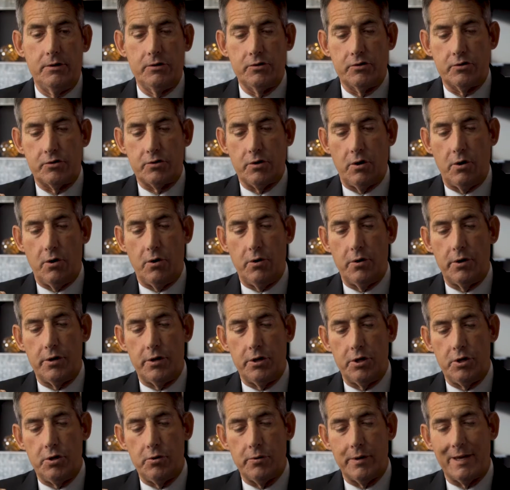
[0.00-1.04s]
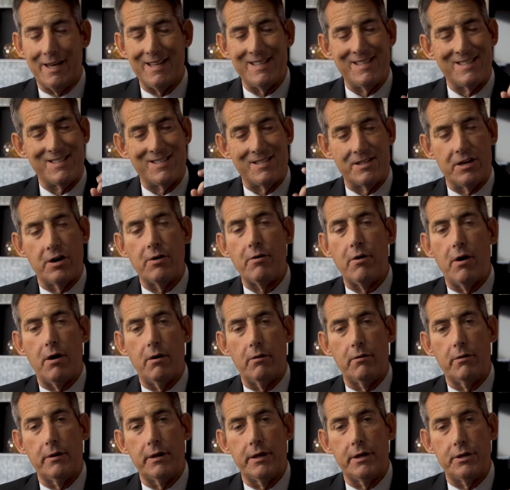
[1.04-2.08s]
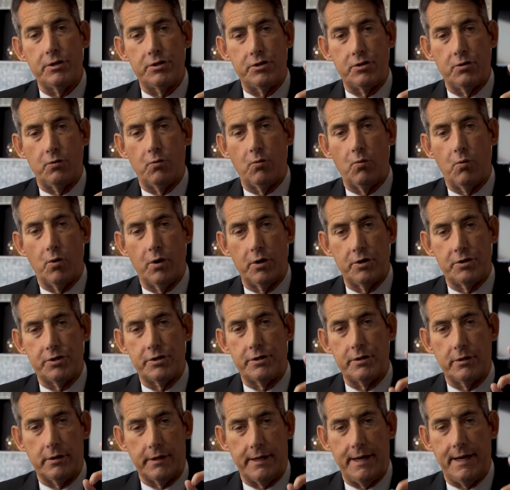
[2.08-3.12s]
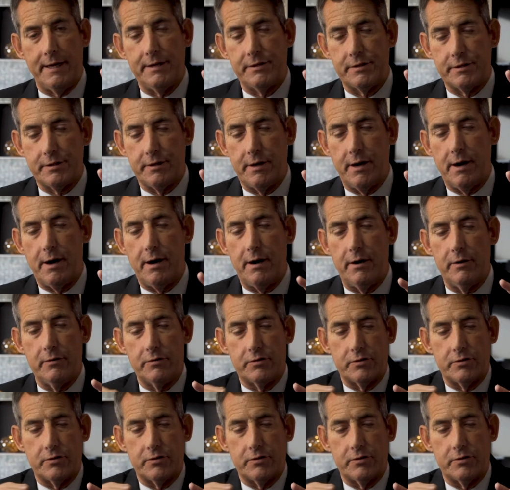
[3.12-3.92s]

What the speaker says: So you get zero is your worst case scenario.